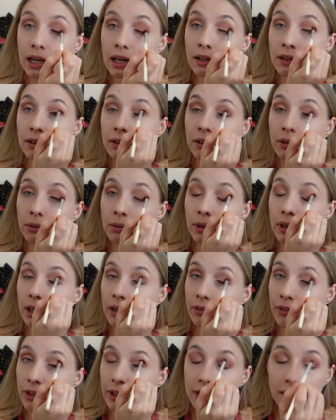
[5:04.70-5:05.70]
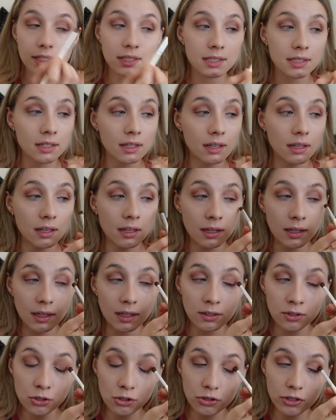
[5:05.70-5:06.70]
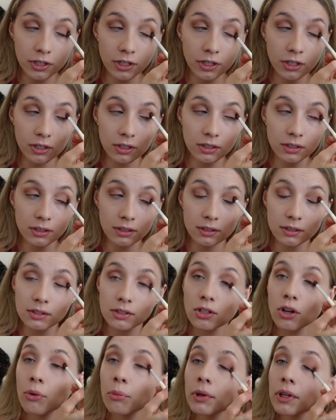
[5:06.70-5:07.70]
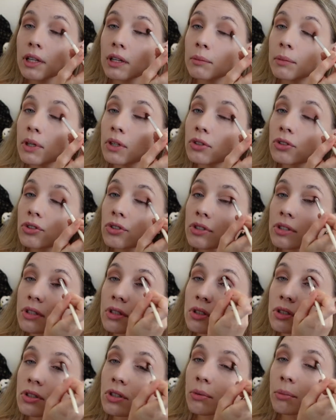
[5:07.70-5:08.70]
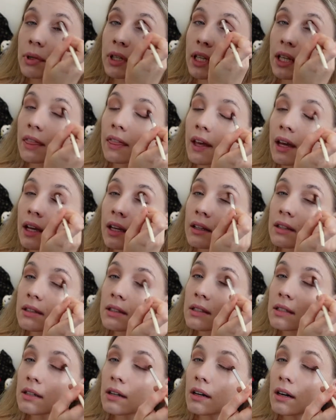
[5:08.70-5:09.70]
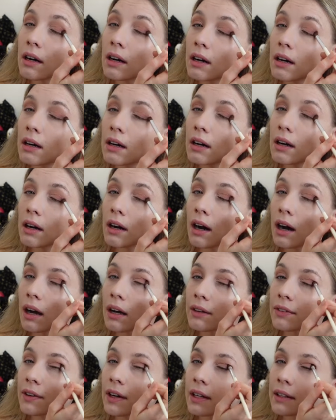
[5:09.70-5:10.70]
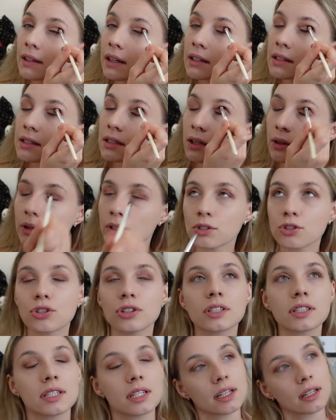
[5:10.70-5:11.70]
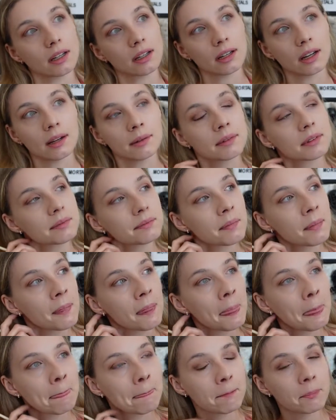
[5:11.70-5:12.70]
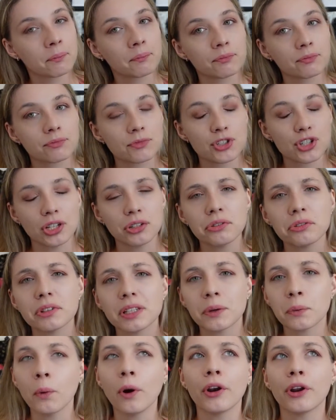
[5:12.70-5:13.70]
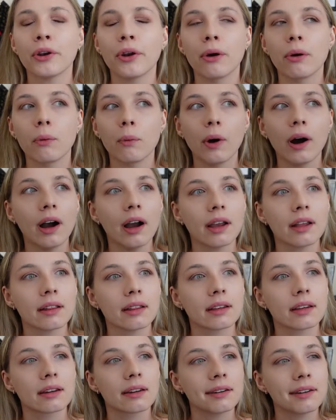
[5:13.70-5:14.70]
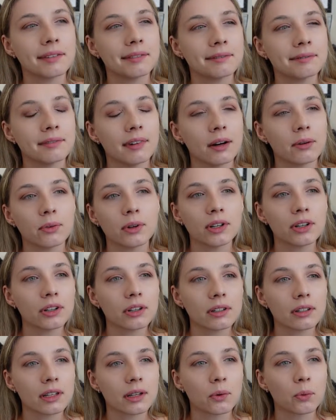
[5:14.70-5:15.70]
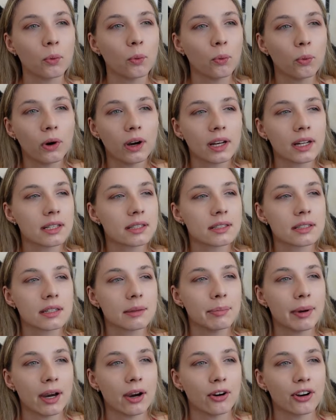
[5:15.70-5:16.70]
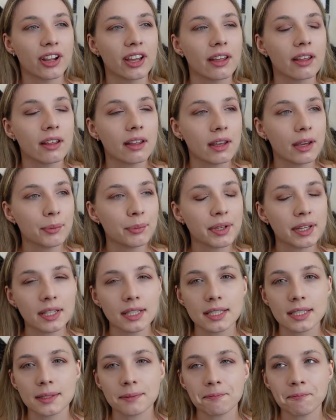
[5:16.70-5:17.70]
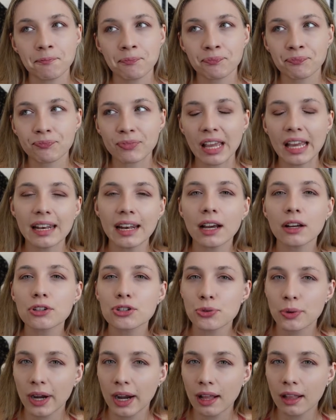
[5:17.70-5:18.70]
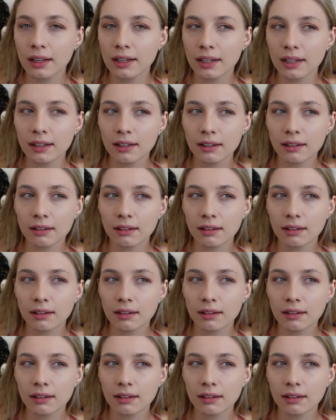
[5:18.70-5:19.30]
I don't know, whatever it is, can trigger so many emotions and so many things. I find that so interesting, and I genuinely want to know why. Like, I wonder, like, what is it about it? Because in actuality,